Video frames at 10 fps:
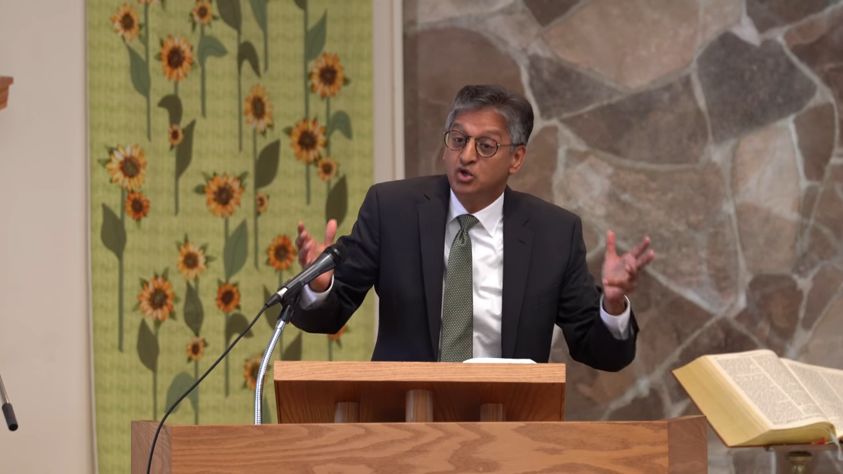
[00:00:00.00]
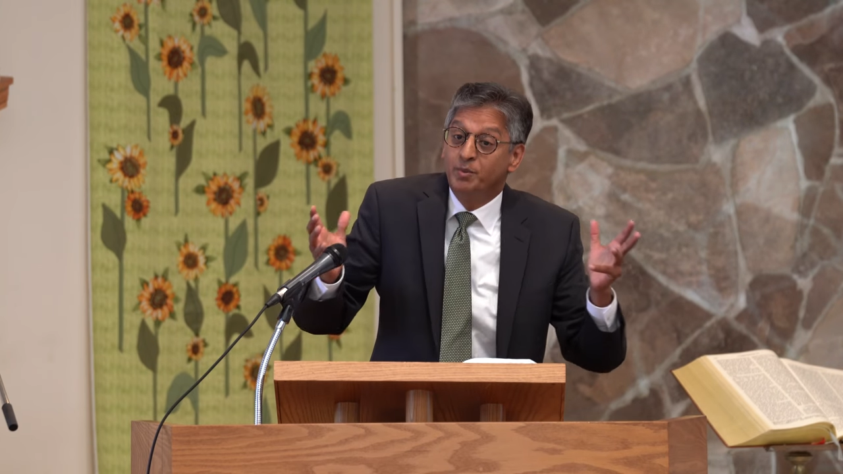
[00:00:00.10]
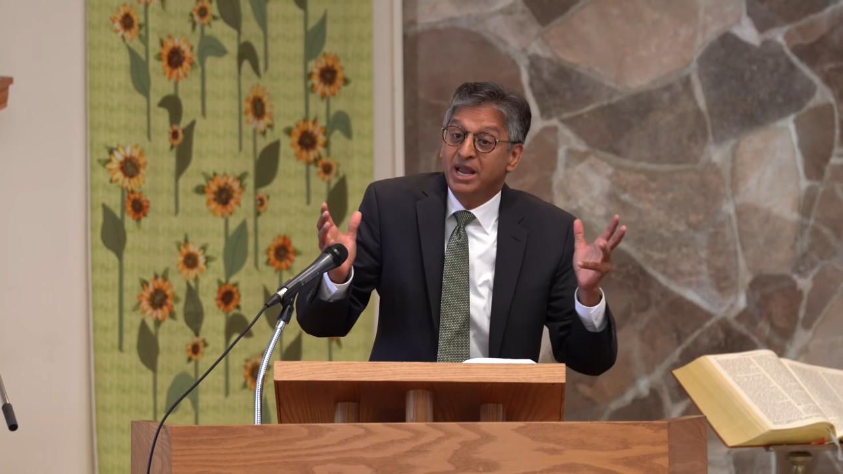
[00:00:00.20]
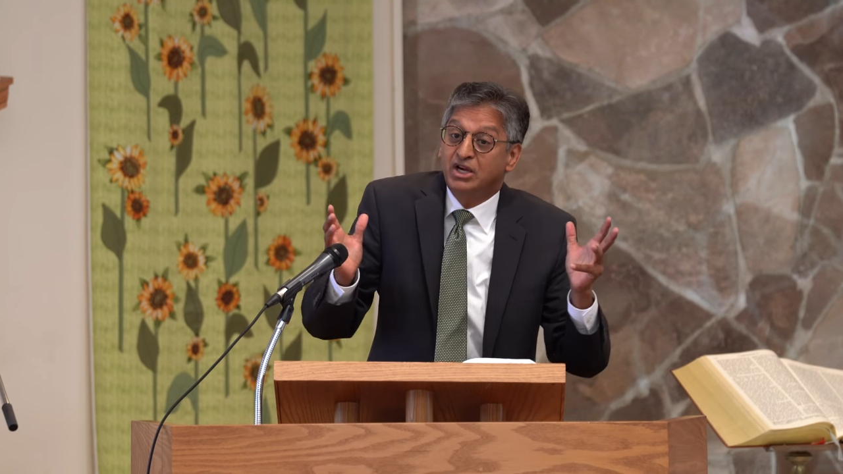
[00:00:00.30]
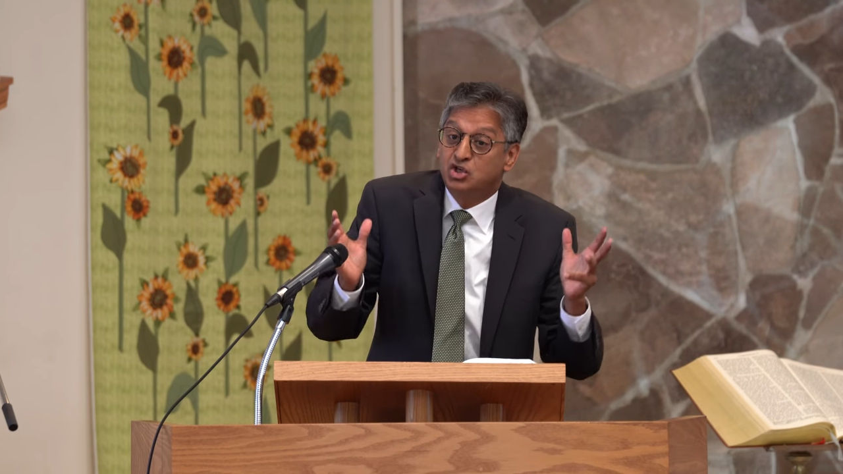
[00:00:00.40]
to
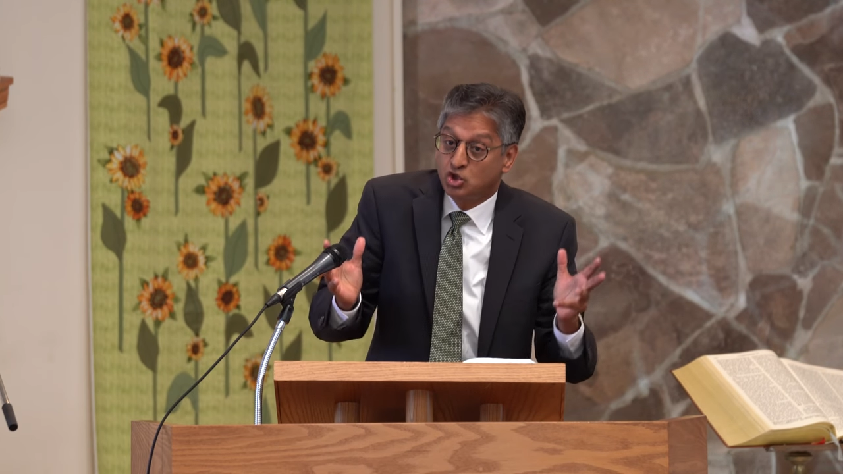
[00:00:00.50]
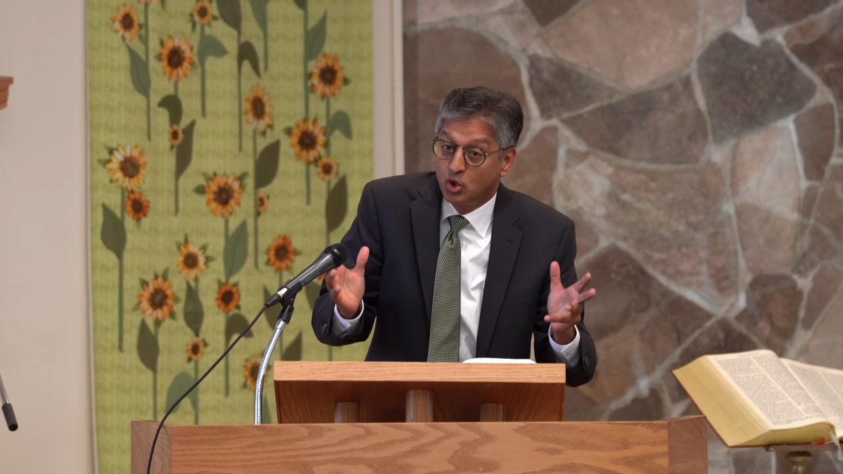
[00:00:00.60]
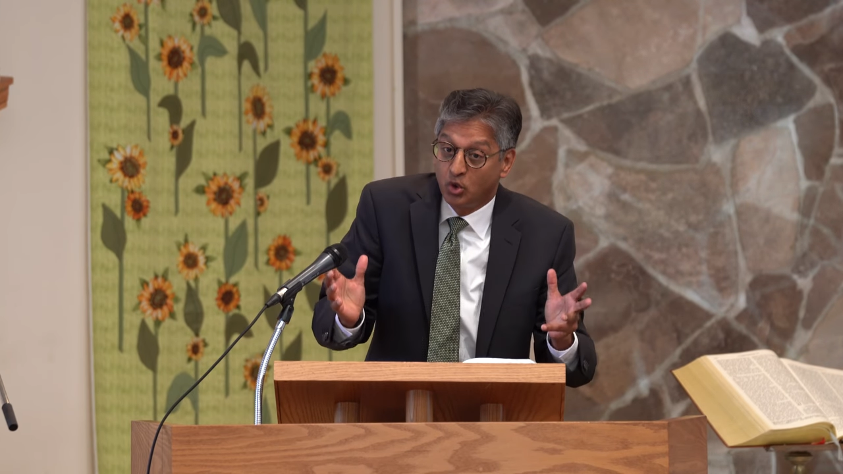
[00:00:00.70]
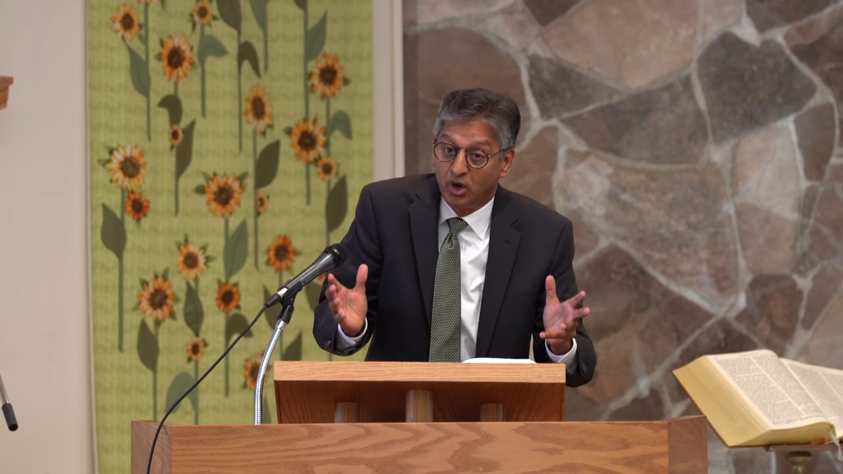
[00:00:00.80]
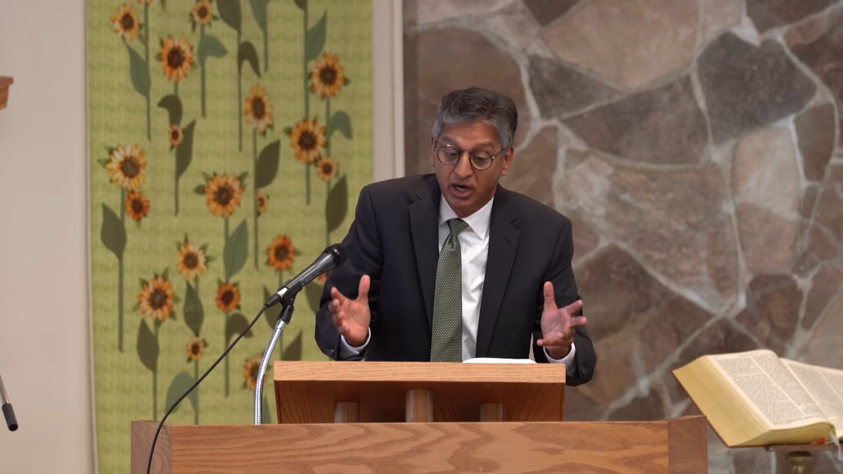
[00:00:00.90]
make
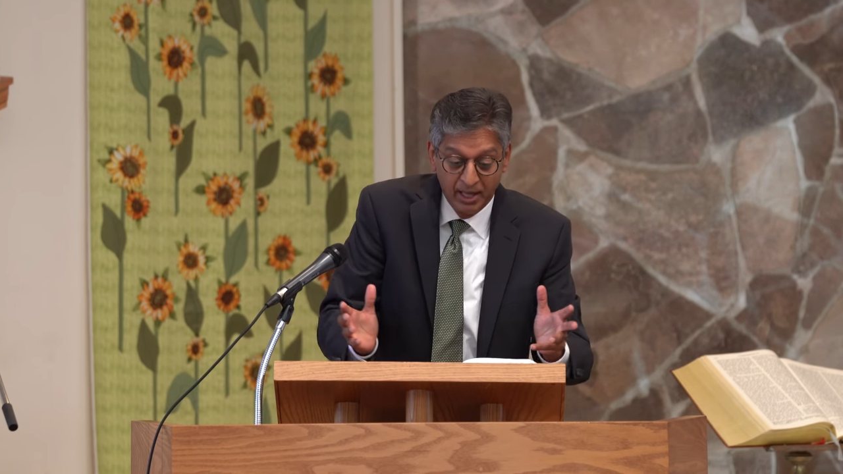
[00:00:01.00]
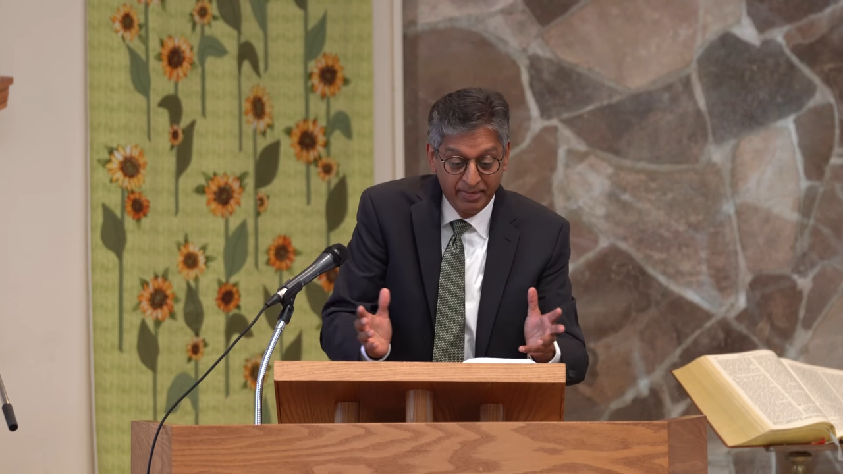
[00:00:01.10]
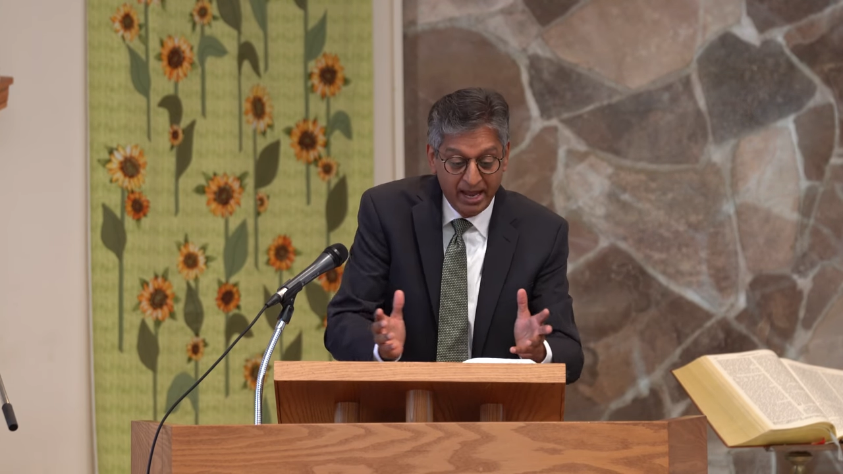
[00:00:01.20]
sure